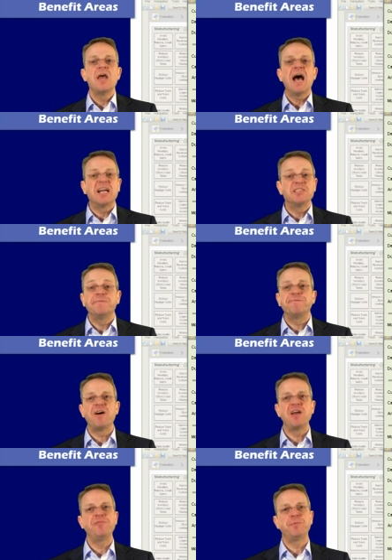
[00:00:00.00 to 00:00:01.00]
At a
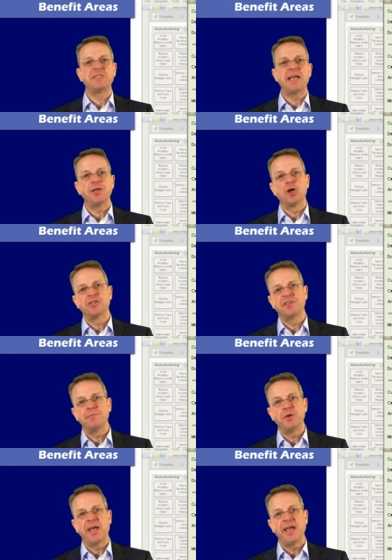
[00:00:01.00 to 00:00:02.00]
5% cost of
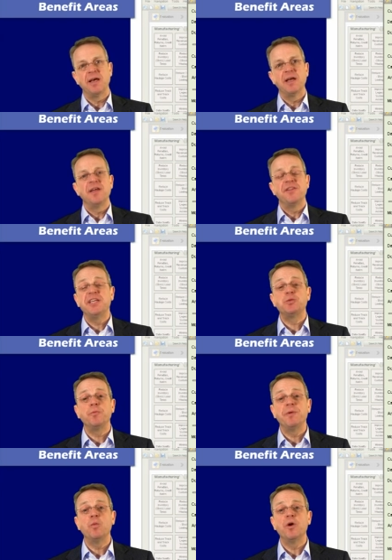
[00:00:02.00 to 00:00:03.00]
money, this
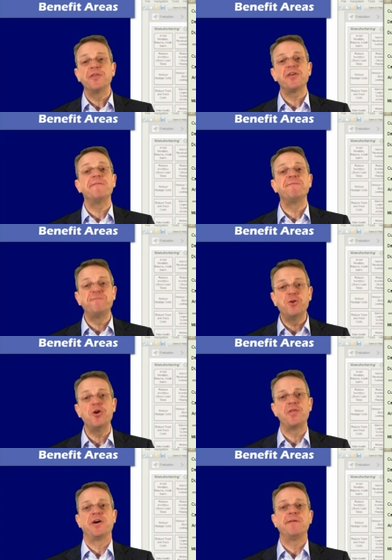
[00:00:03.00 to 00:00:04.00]
would be worth a
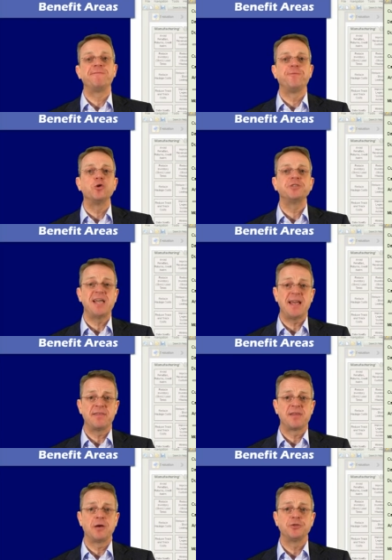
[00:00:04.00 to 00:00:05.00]
further
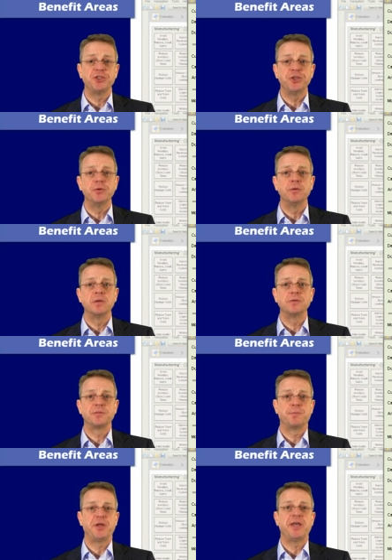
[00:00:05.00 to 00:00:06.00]
48,000
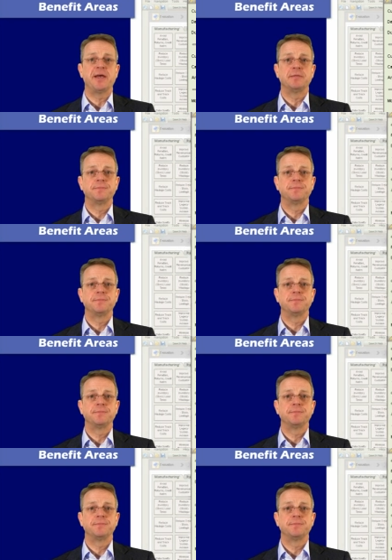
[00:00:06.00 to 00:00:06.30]
euros per year.